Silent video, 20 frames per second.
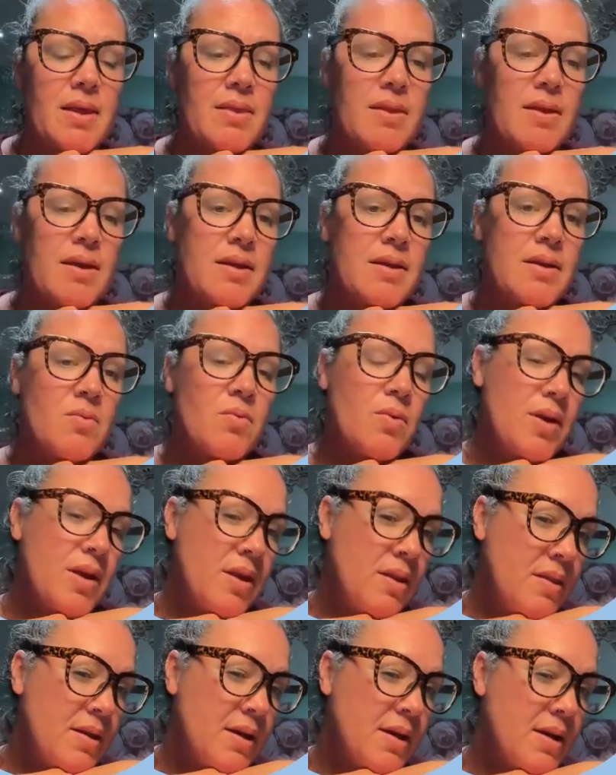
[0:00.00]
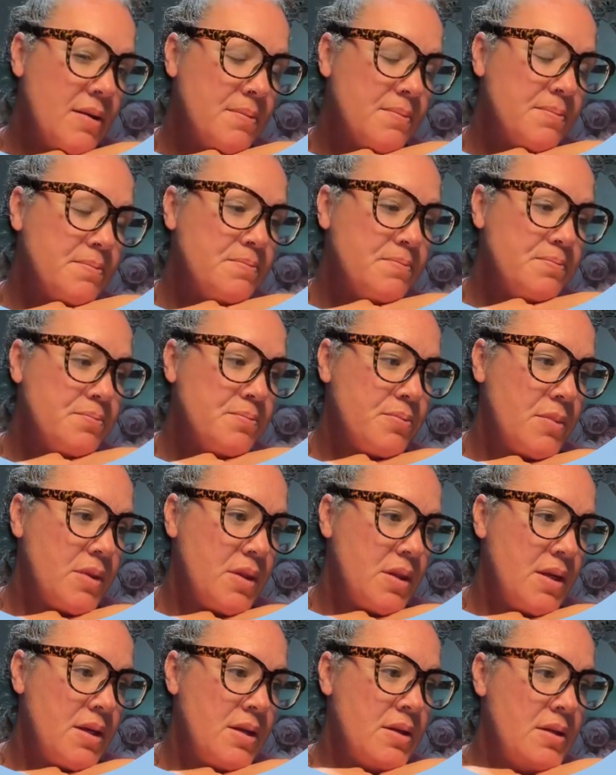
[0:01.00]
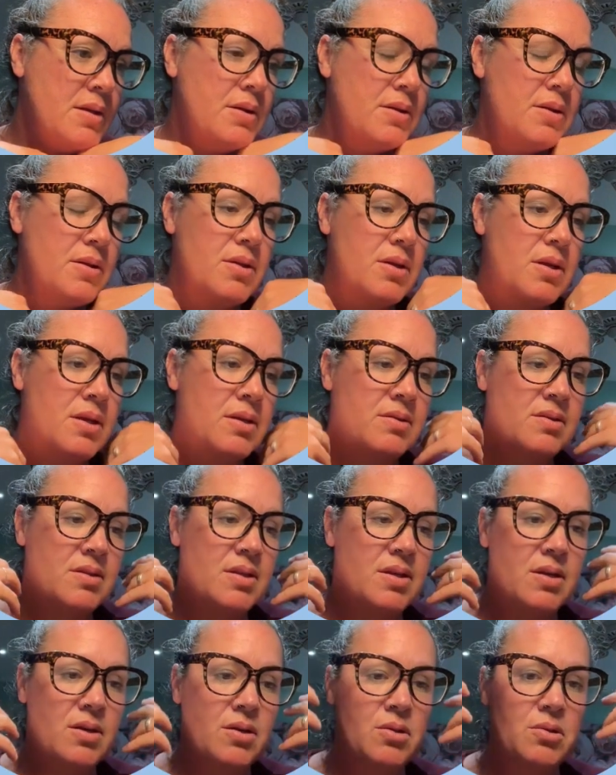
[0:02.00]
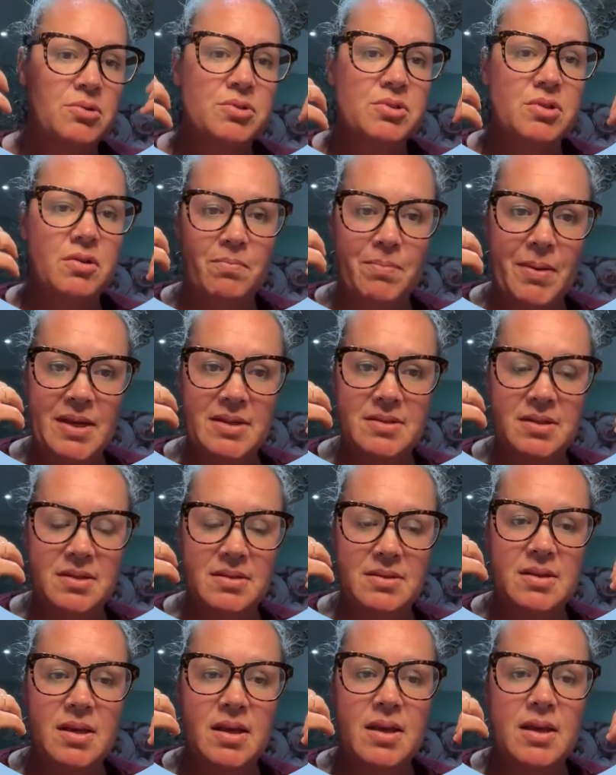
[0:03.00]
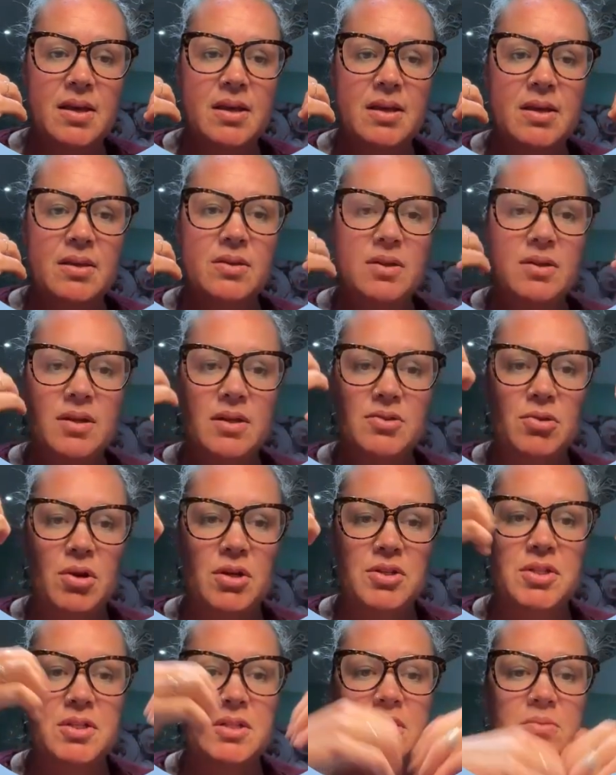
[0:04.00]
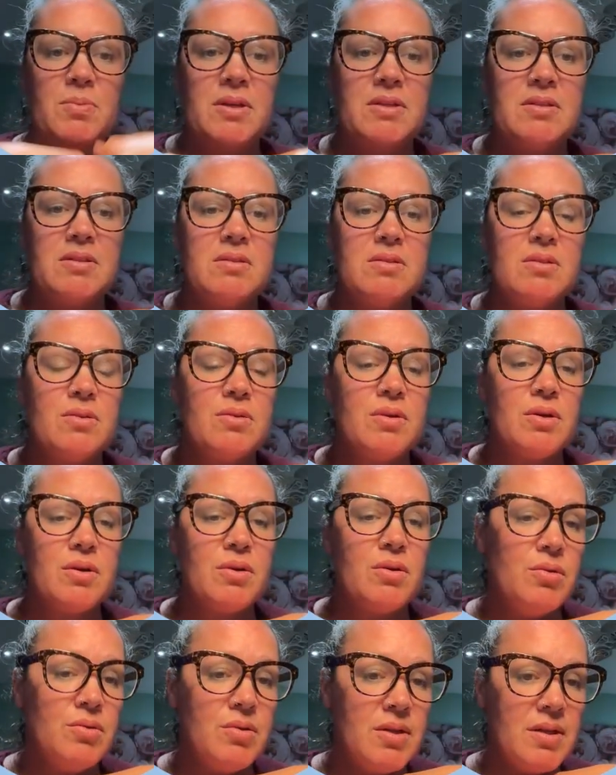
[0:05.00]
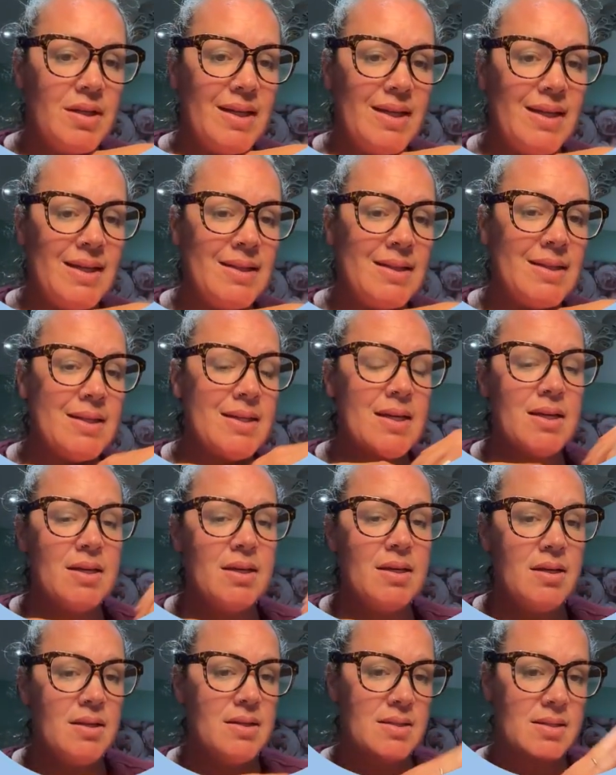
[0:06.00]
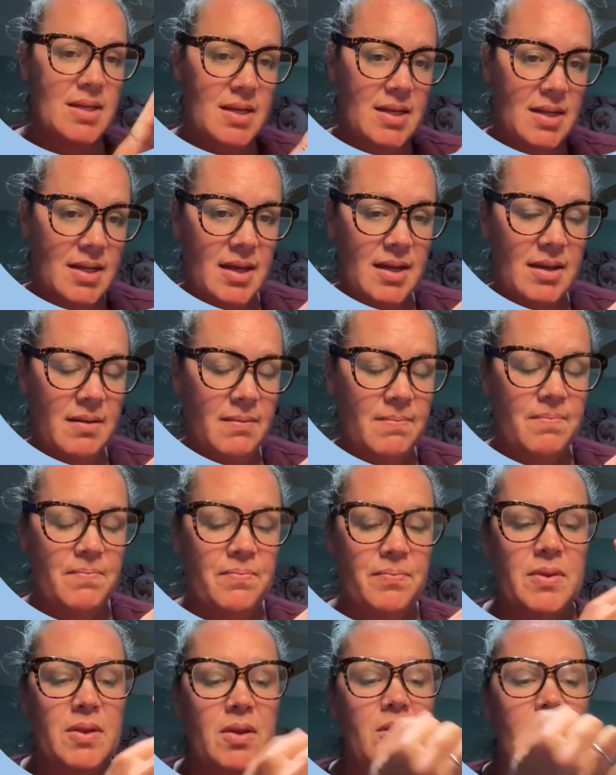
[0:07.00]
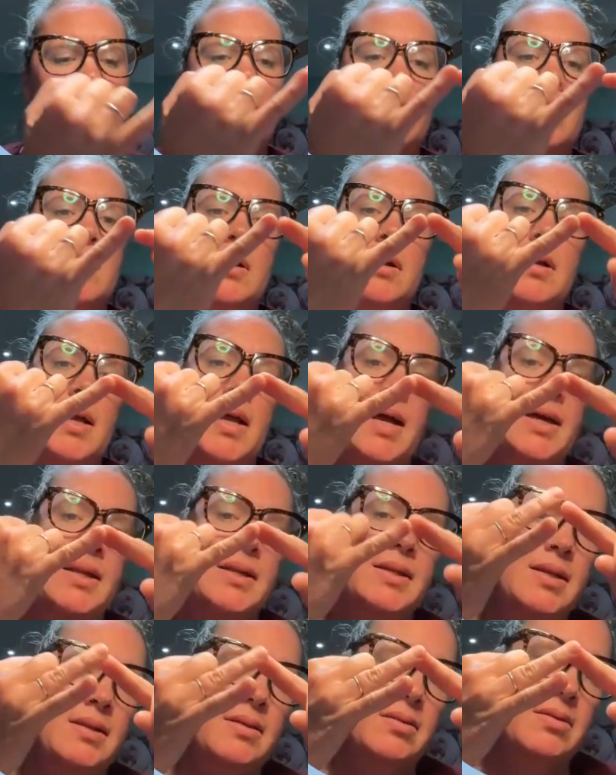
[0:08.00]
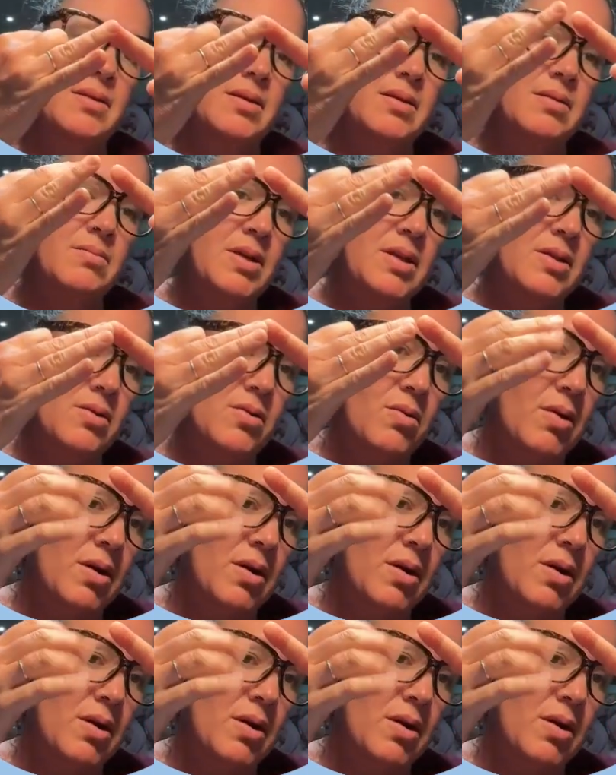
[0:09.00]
And then in that, it is the inclusion of bases. The nitrogenous bases that are included in DNA are adenine, thymine,